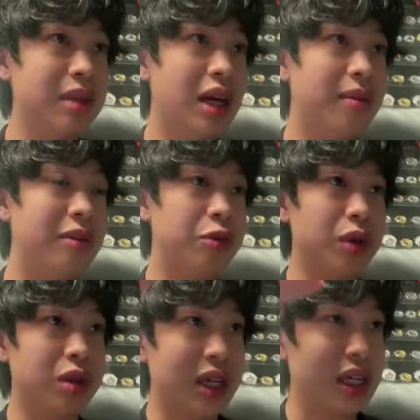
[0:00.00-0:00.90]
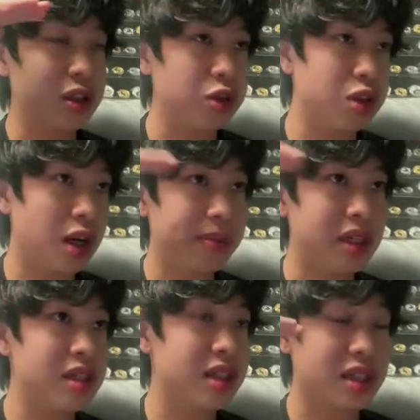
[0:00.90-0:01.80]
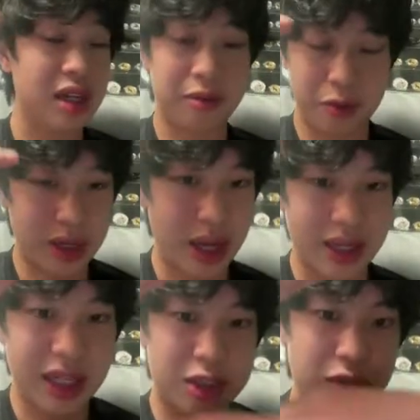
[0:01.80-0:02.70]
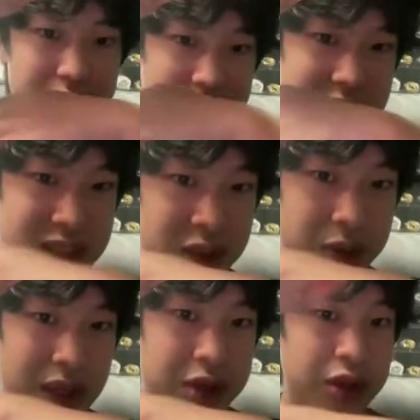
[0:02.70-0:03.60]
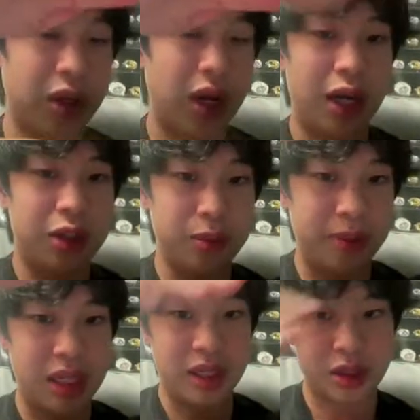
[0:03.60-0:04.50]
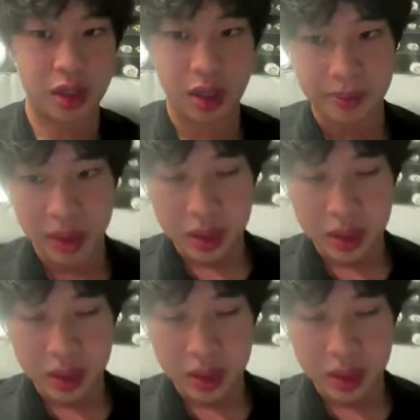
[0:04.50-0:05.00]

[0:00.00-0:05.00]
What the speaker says: time, if you want to get into top tiers, it's like so it's easy to enter, hard to be at the top.